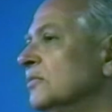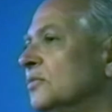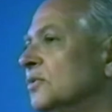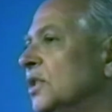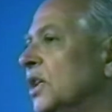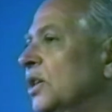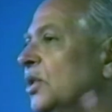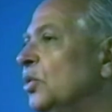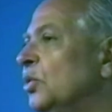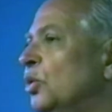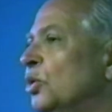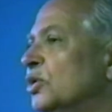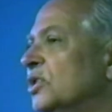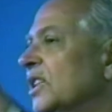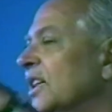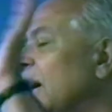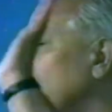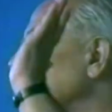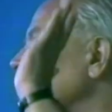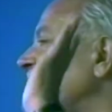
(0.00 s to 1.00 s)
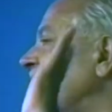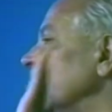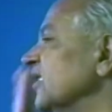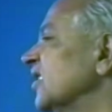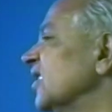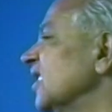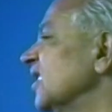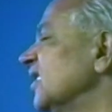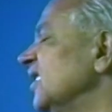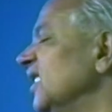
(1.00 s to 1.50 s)
the evolution of
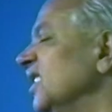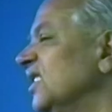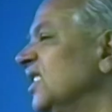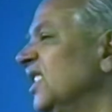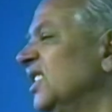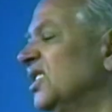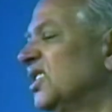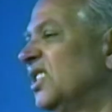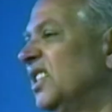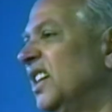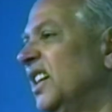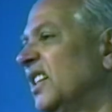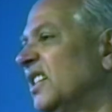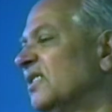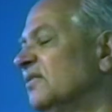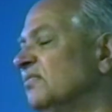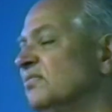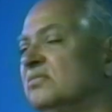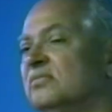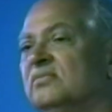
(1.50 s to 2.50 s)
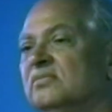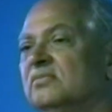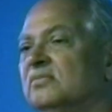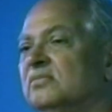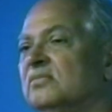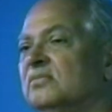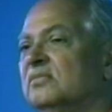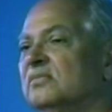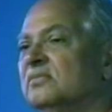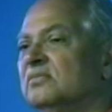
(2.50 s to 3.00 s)
consciousness is there,
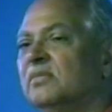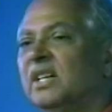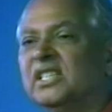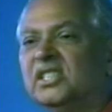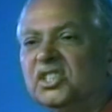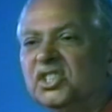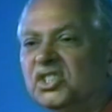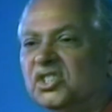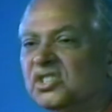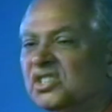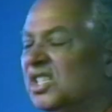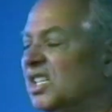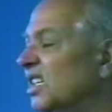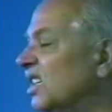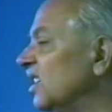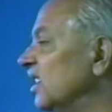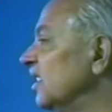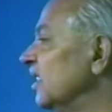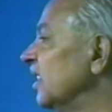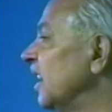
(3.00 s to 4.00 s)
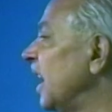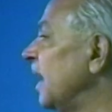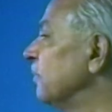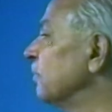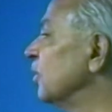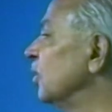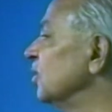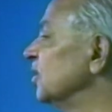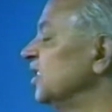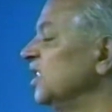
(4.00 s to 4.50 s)
but still,
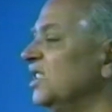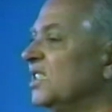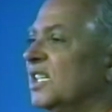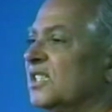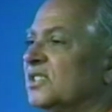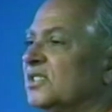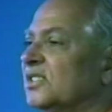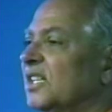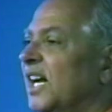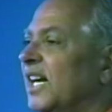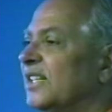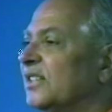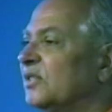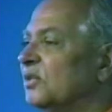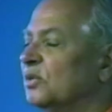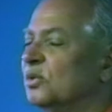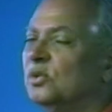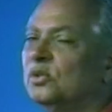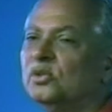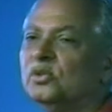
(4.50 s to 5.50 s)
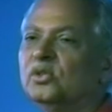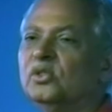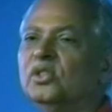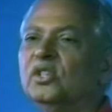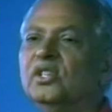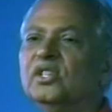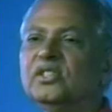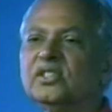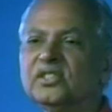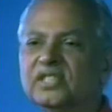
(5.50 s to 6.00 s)
of course, he does not know
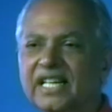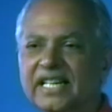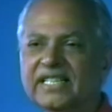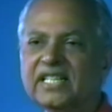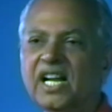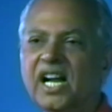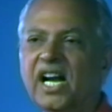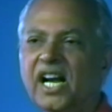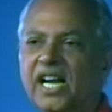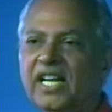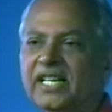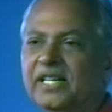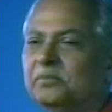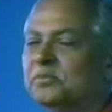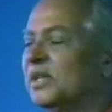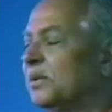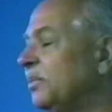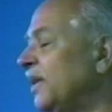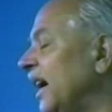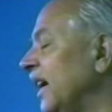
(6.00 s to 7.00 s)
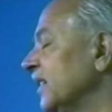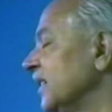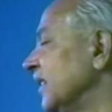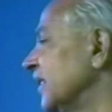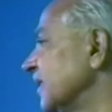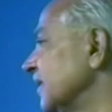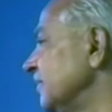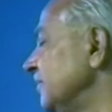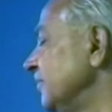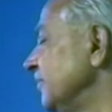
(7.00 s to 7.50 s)
that I am the
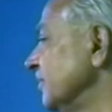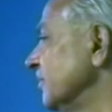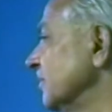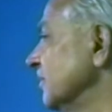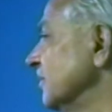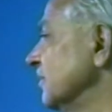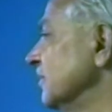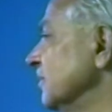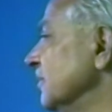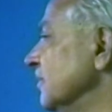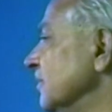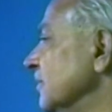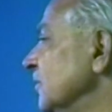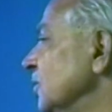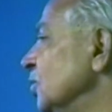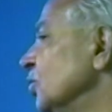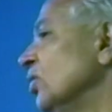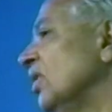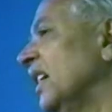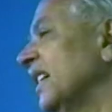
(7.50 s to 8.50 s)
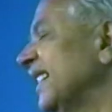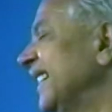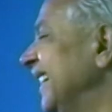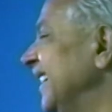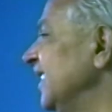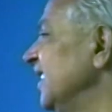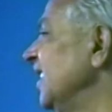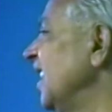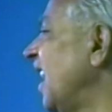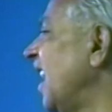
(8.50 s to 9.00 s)
father. So
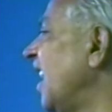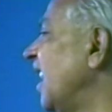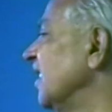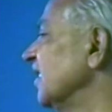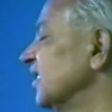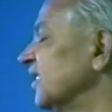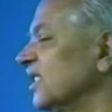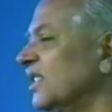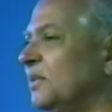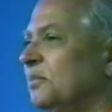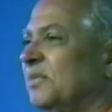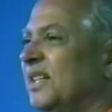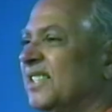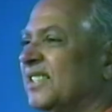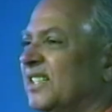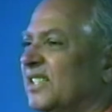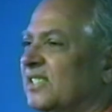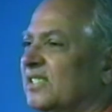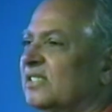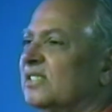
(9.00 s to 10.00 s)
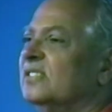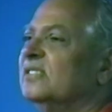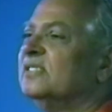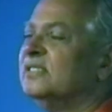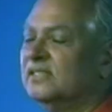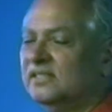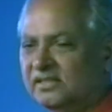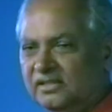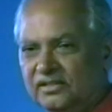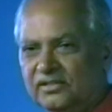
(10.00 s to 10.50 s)
again he asks the mother,
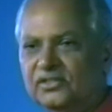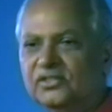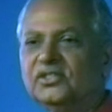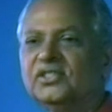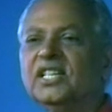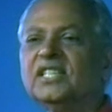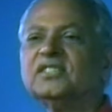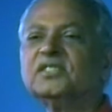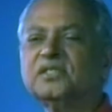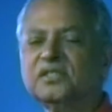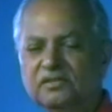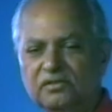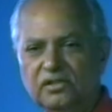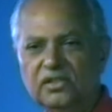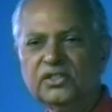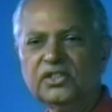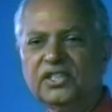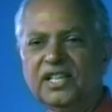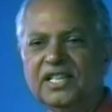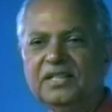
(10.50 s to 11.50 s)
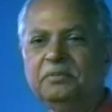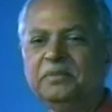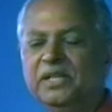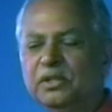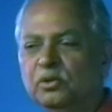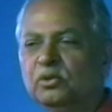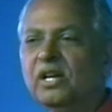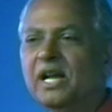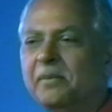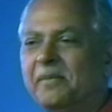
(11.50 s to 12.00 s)
just tell me,
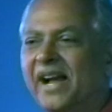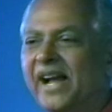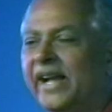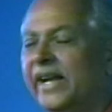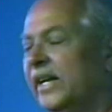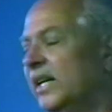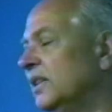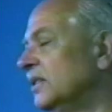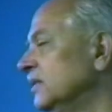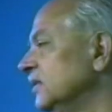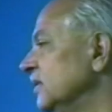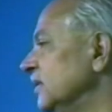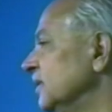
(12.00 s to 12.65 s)
who am I?